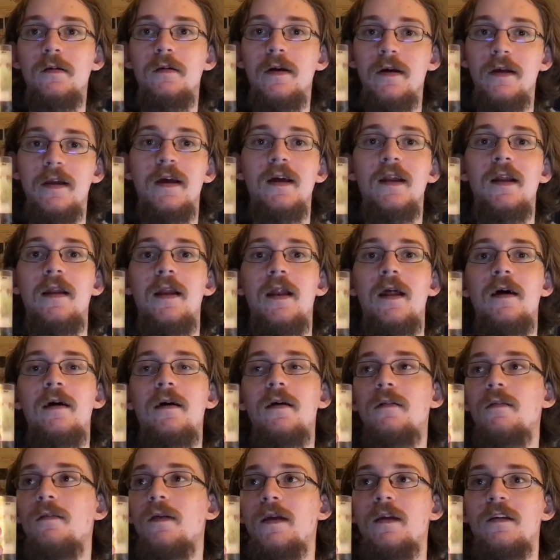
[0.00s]
again,
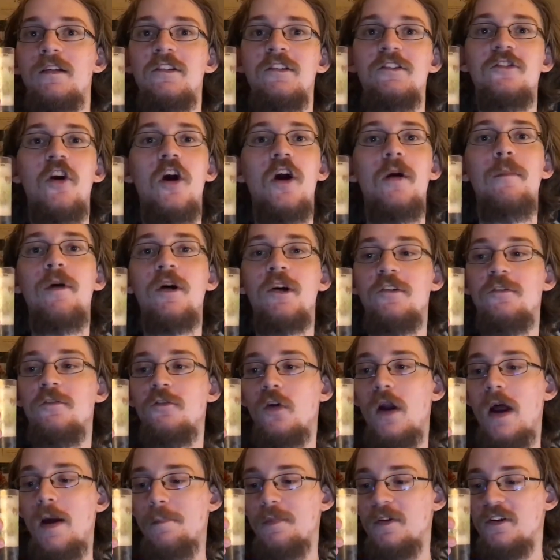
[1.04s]
like a Starbucks
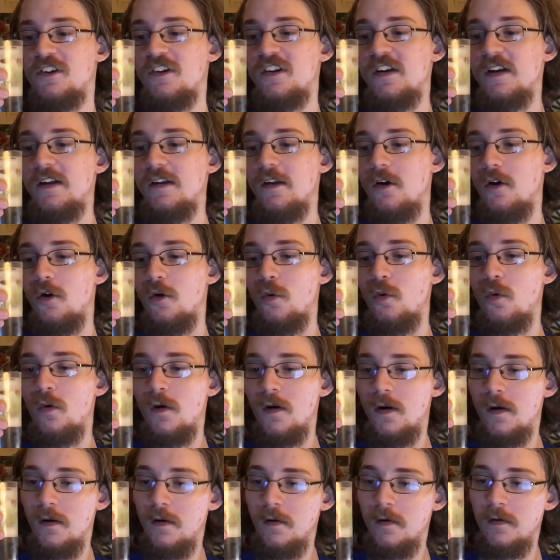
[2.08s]
Frappuccino.
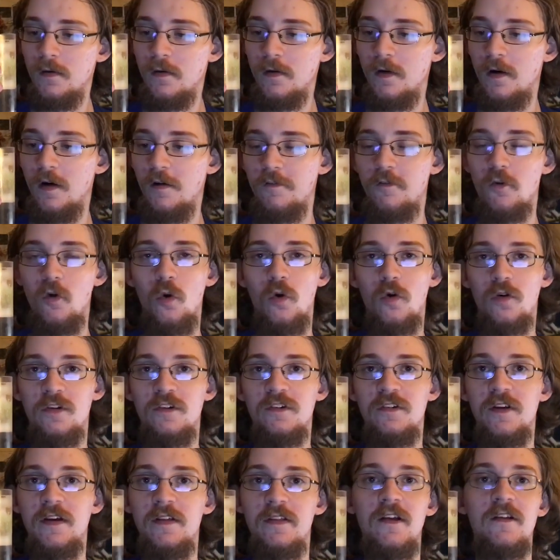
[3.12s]
Of
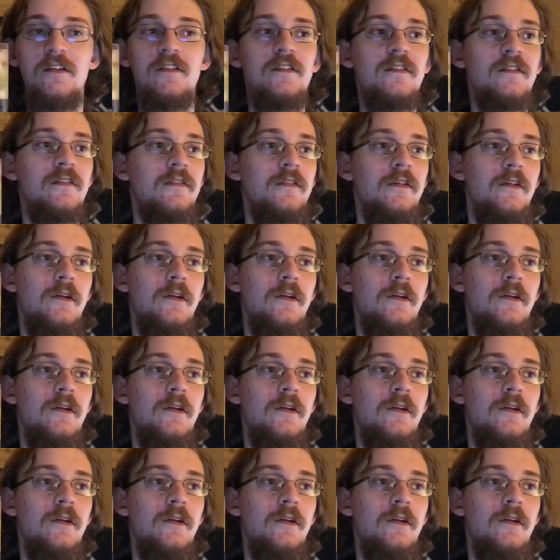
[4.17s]
course, it doesn't,